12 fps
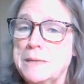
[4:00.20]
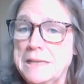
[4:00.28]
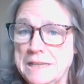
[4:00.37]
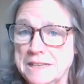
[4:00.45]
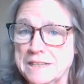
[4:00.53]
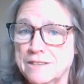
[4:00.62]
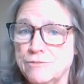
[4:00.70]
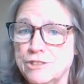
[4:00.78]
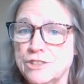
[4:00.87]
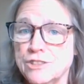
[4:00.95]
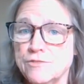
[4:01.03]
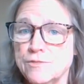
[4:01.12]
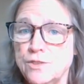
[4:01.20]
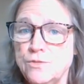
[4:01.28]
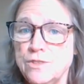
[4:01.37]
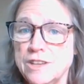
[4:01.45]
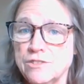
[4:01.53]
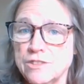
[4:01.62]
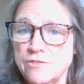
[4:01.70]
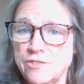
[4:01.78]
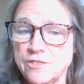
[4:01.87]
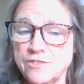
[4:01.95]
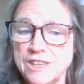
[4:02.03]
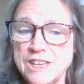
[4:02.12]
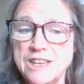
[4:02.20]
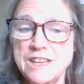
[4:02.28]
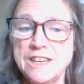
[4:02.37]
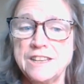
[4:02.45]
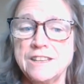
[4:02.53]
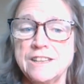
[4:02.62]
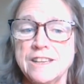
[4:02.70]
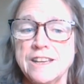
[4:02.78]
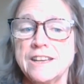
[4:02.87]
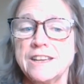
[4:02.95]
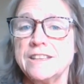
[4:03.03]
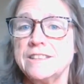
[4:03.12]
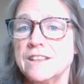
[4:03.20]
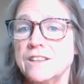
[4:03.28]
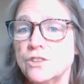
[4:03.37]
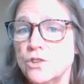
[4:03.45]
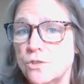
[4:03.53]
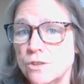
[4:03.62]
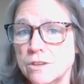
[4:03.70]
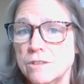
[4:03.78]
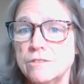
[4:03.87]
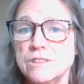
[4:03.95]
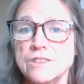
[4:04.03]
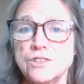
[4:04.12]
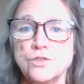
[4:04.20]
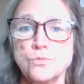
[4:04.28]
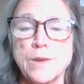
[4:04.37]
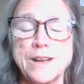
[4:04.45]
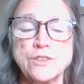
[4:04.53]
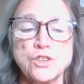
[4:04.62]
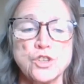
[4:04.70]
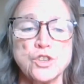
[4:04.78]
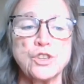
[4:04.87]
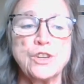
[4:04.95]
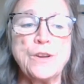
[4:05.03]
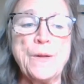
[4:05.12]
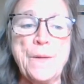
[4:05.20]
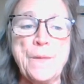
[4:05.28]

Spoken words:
Peak, which is from 2015, and Del Toro is the director.